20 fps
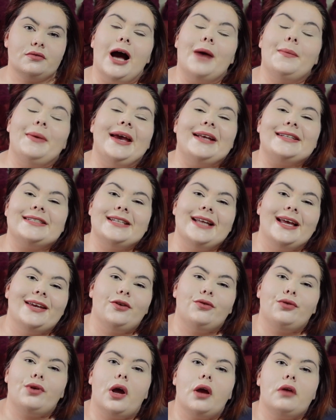I'm here to let
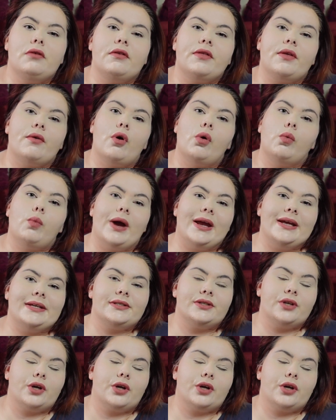you know that there are ways